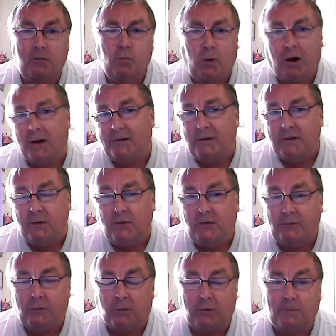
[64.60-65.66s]
and why is it
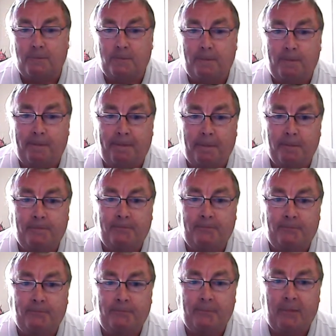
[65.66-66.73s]
useful?
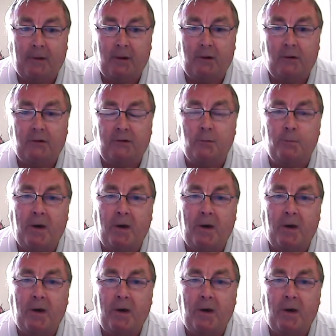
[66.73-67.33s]
So